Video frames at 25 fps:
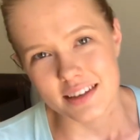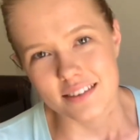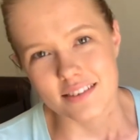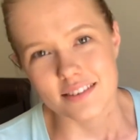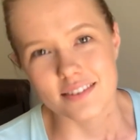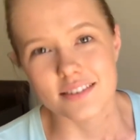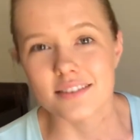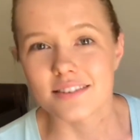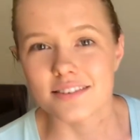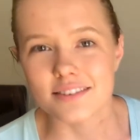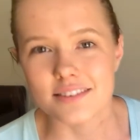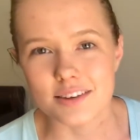
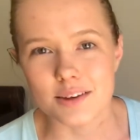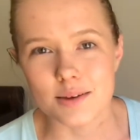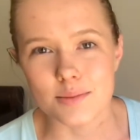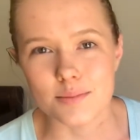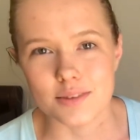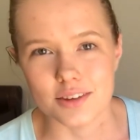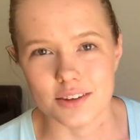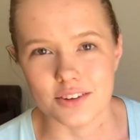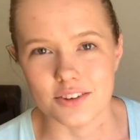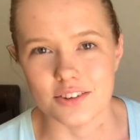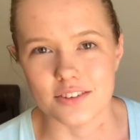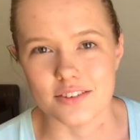systems
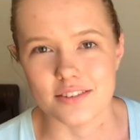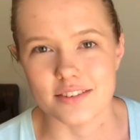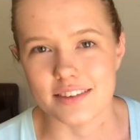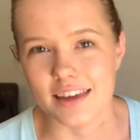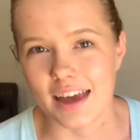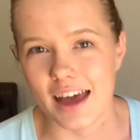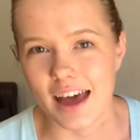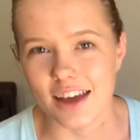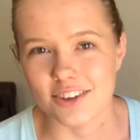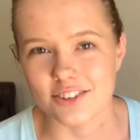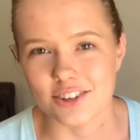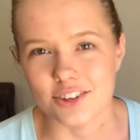and your
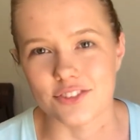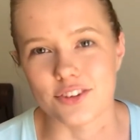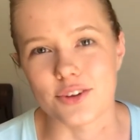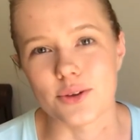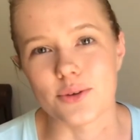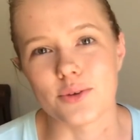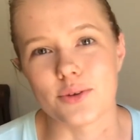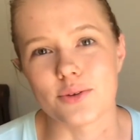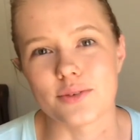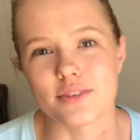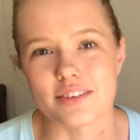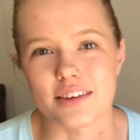stash if you
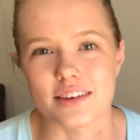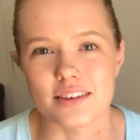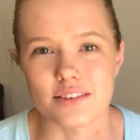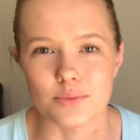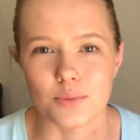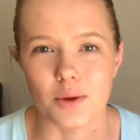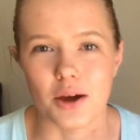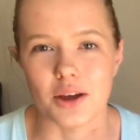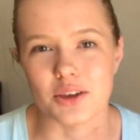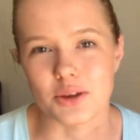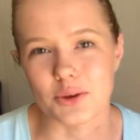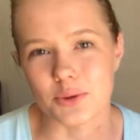use this
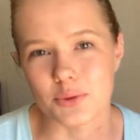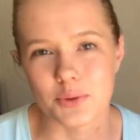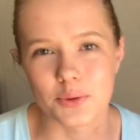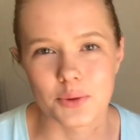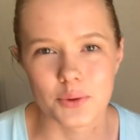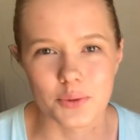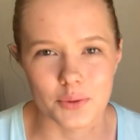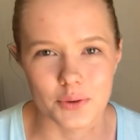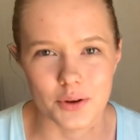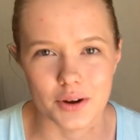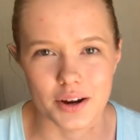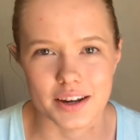while you
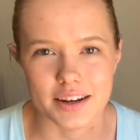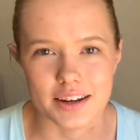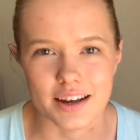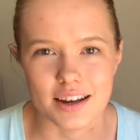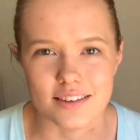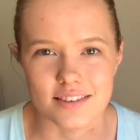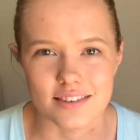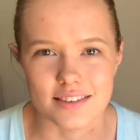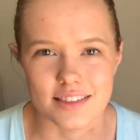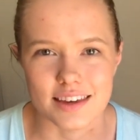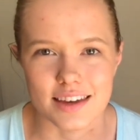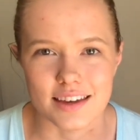
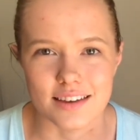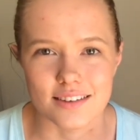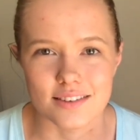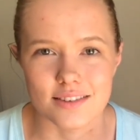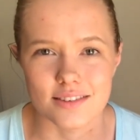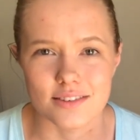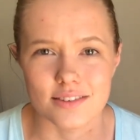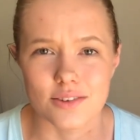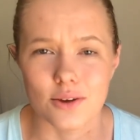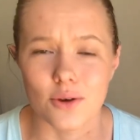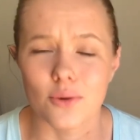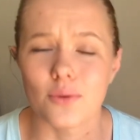organize things.
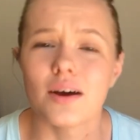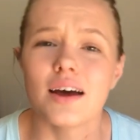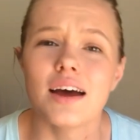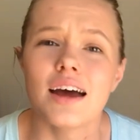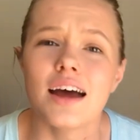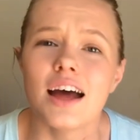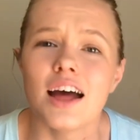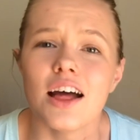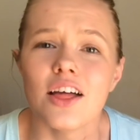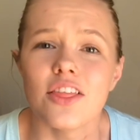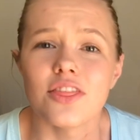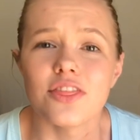So
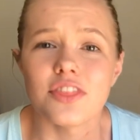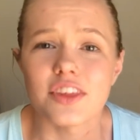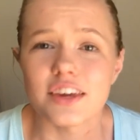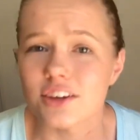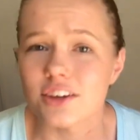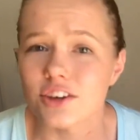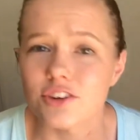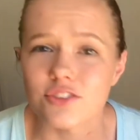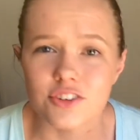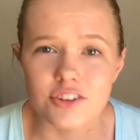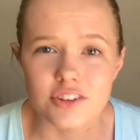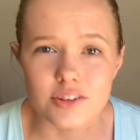thank
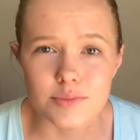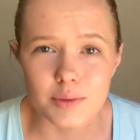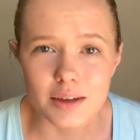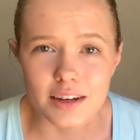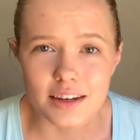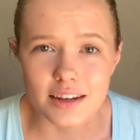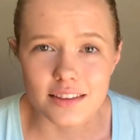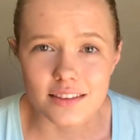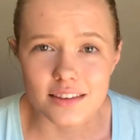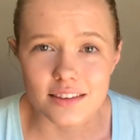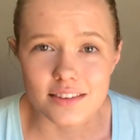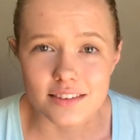you for
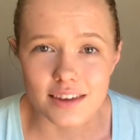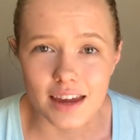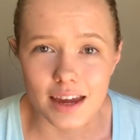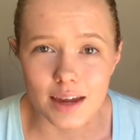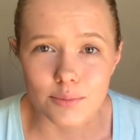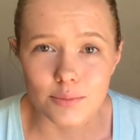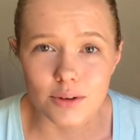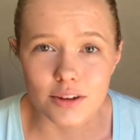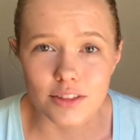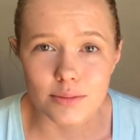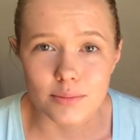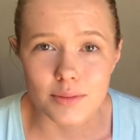spending this
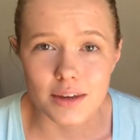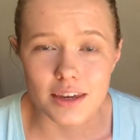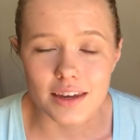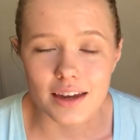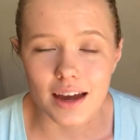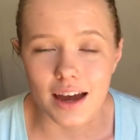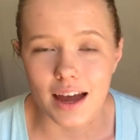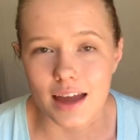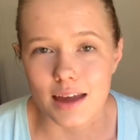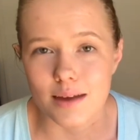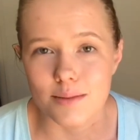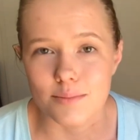time with me.
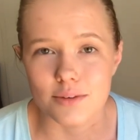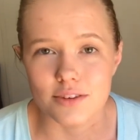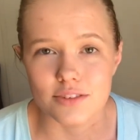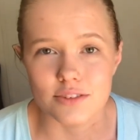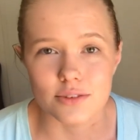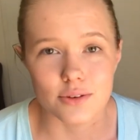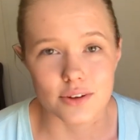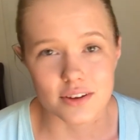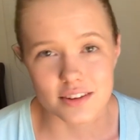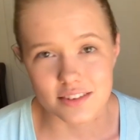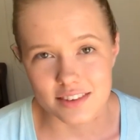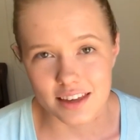I'm
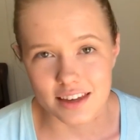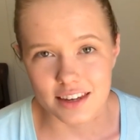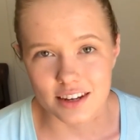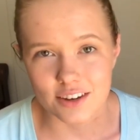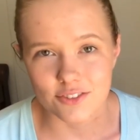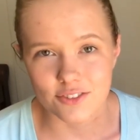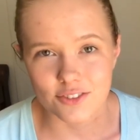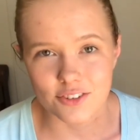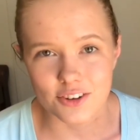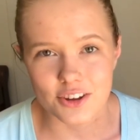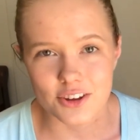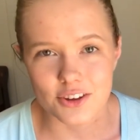so
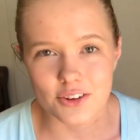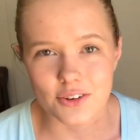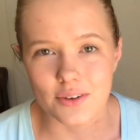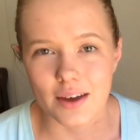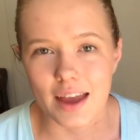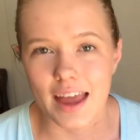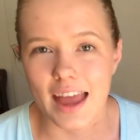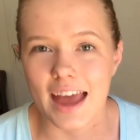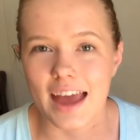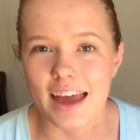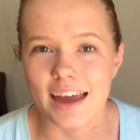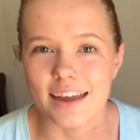excited for you,
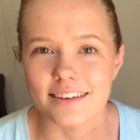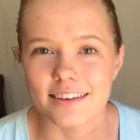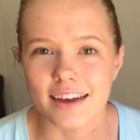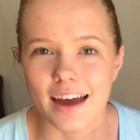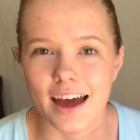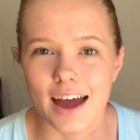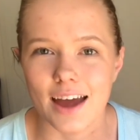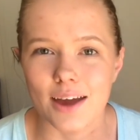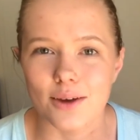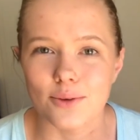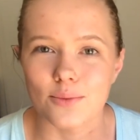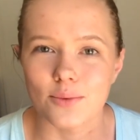and
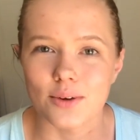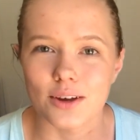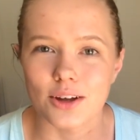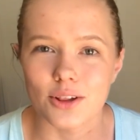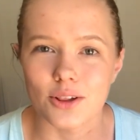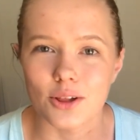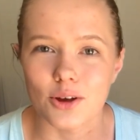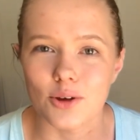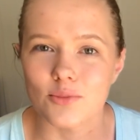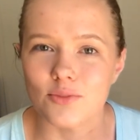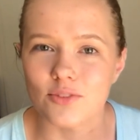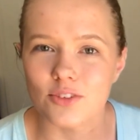I
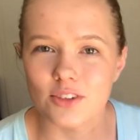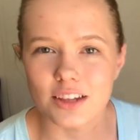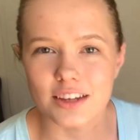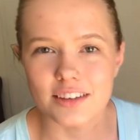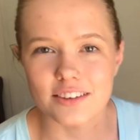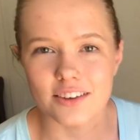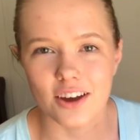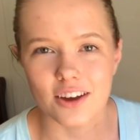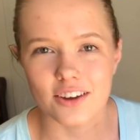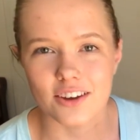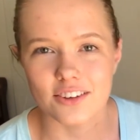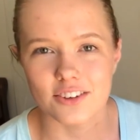will hopefully
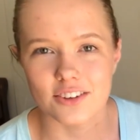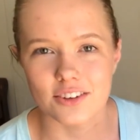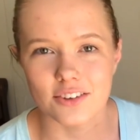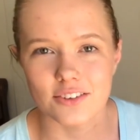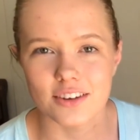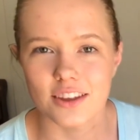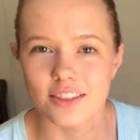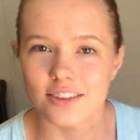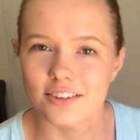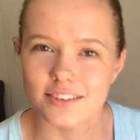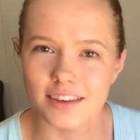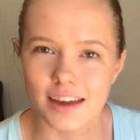talk to you
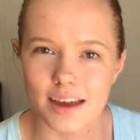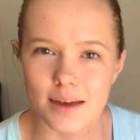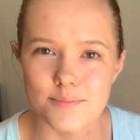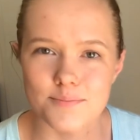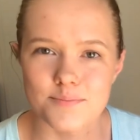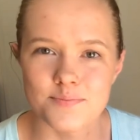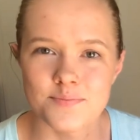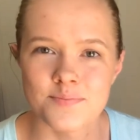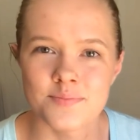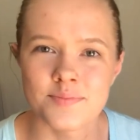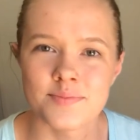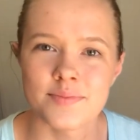another
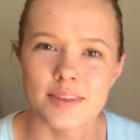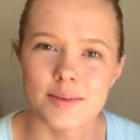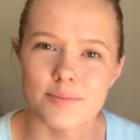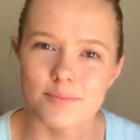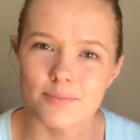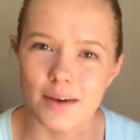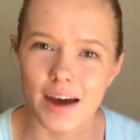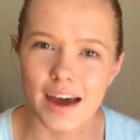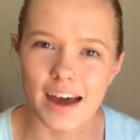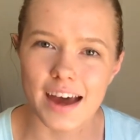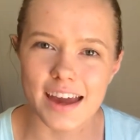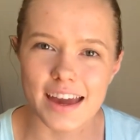time.
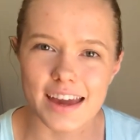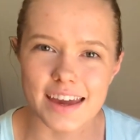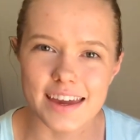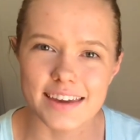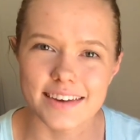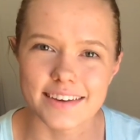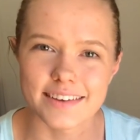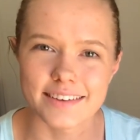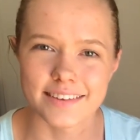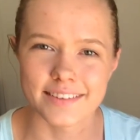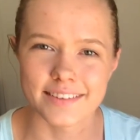Bye.